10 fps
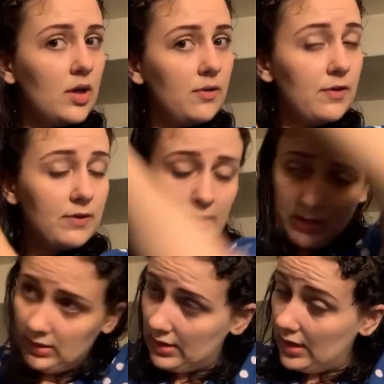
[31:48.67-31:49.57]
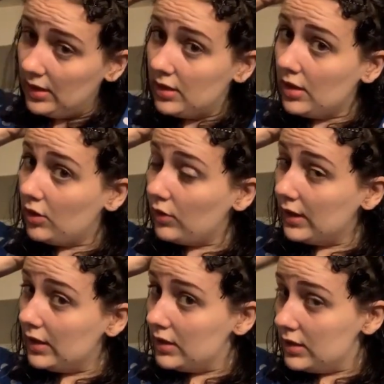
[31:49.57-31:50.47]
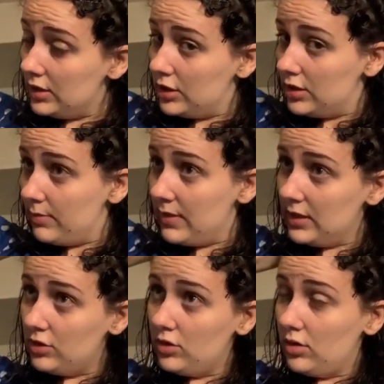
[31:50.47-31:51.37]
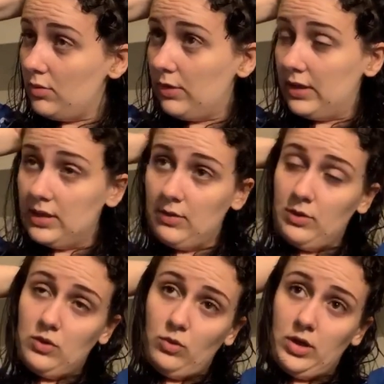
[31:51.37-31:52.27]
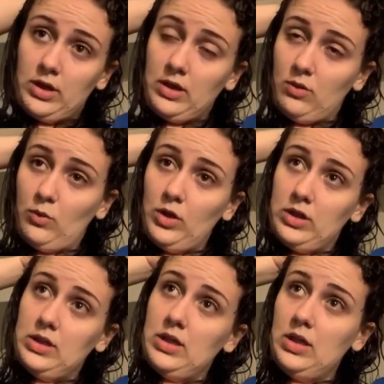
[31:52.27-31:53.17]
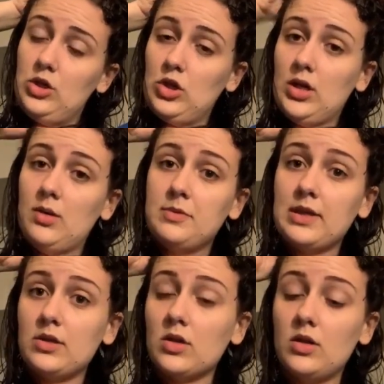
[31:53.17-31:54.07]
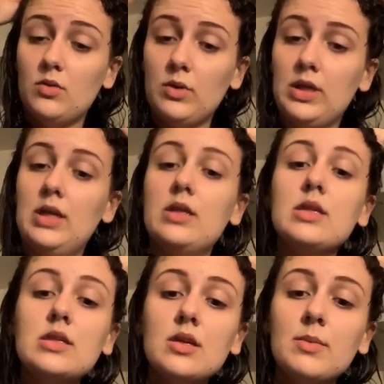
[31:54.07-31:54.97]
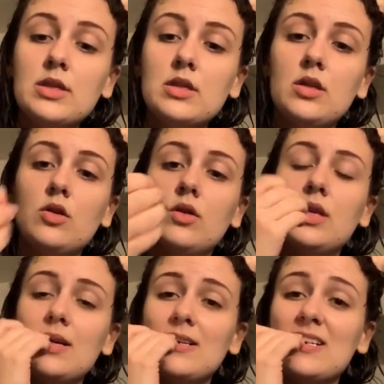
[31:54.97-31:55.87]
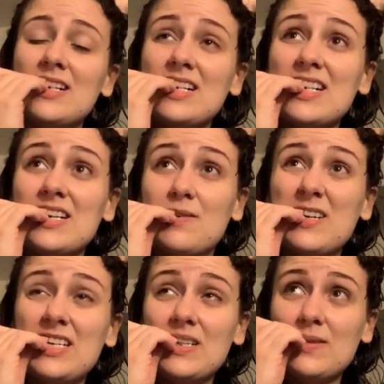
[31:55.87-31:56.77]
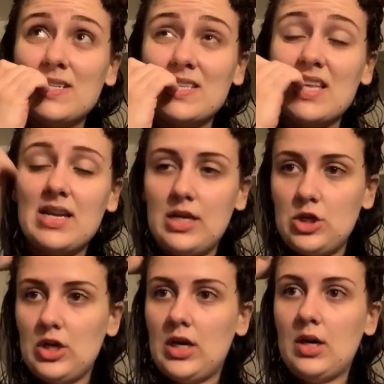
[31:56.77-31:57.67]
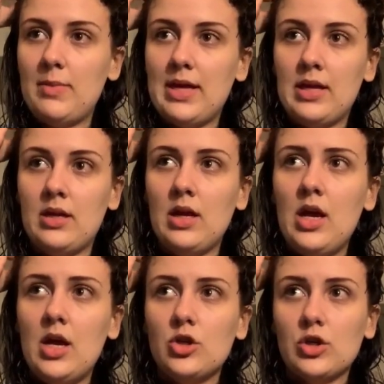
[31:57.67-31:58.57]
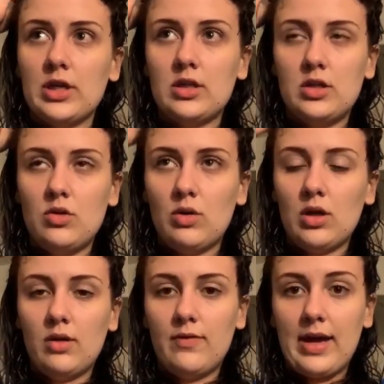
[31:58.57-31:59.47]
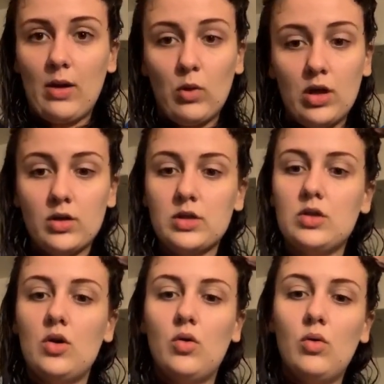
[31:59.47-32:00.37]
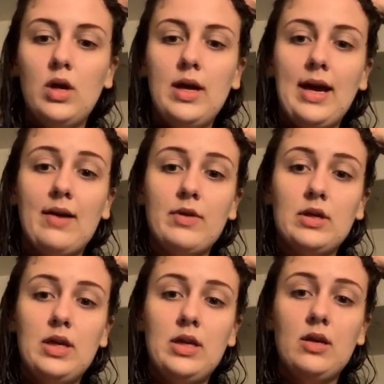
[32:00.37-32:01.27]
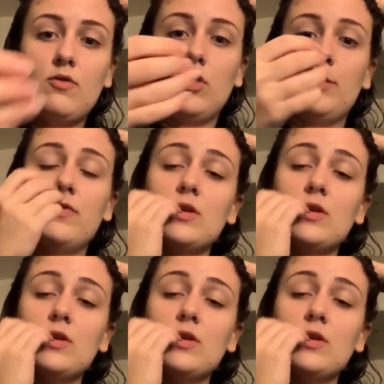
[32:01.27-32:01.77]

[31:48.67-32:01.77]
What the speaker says: 15 to 18 credits each semester, plus I was working work-study jobs. I started working at Disney my senior year, as well as a work-study job, and trying to do all of that while also having any form of